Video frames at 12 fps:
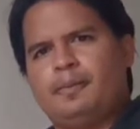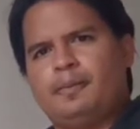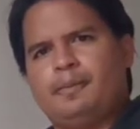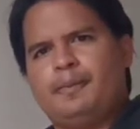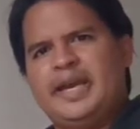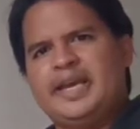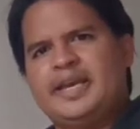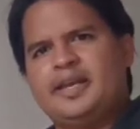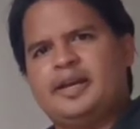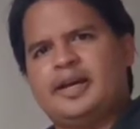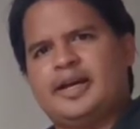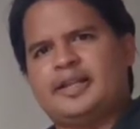making
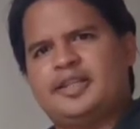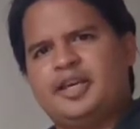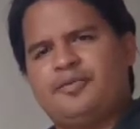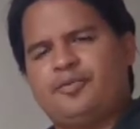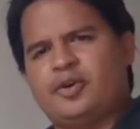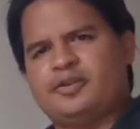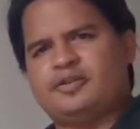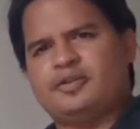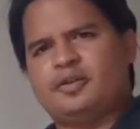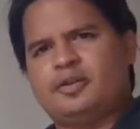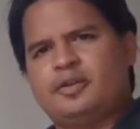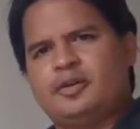a difference
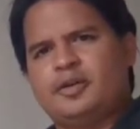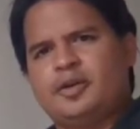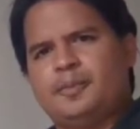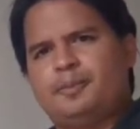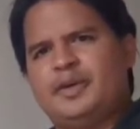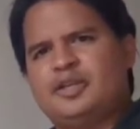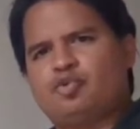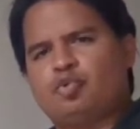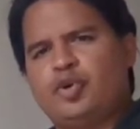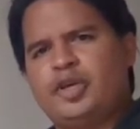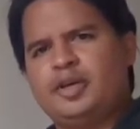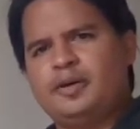
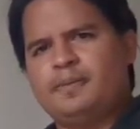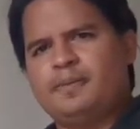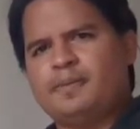between